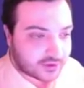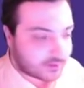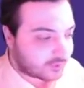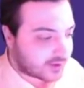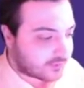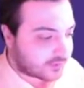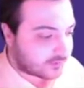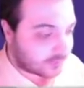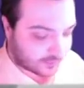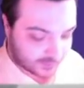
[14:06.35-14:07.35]
He played with the
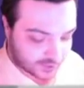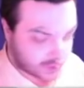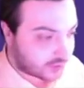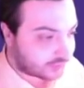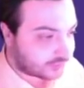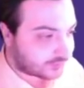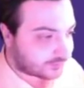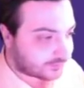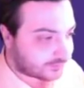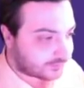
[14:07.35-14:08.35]
move of
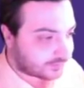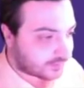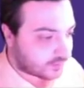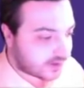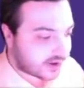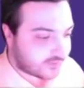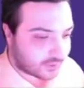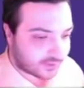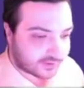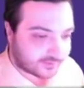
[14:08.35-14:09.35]
queen
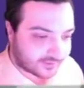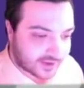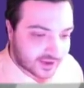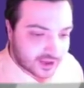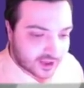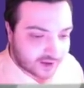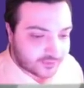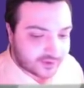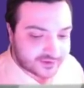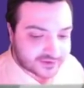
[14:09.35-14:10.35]
e4. You have
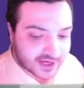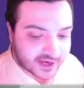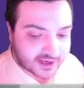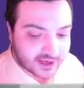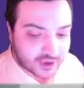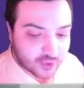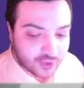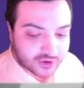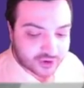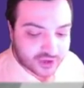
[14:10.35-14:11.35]
to understand that in
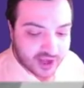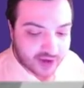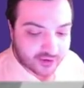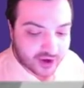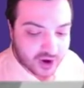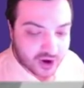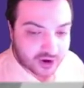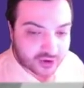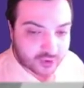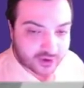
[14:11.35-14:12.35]
order to carry
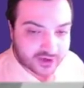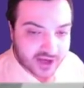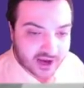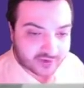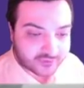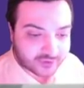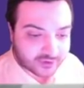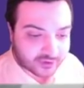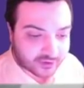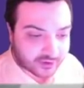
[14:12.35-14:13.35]
on your attack
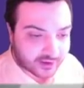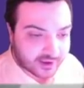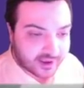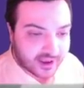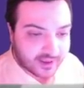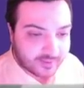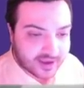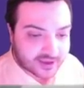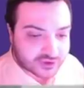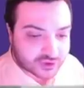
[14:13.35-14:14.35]
further and
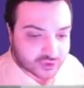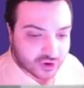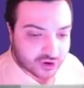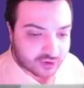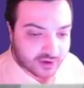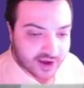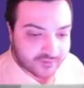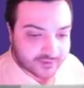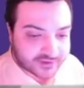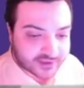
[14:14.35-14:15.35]
make it stronger with
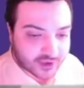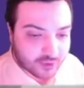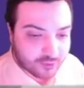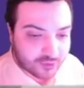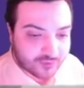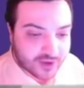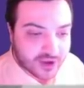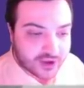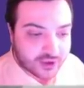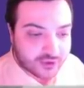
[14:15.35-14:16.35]
every single move,
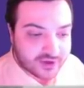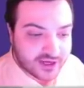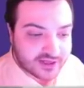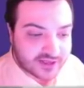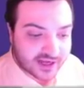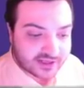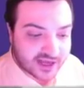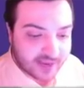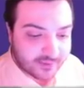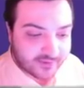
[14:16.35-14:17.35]
you need that
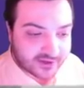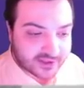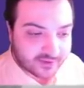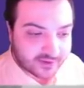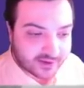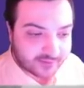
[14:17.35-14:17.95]
type of activity.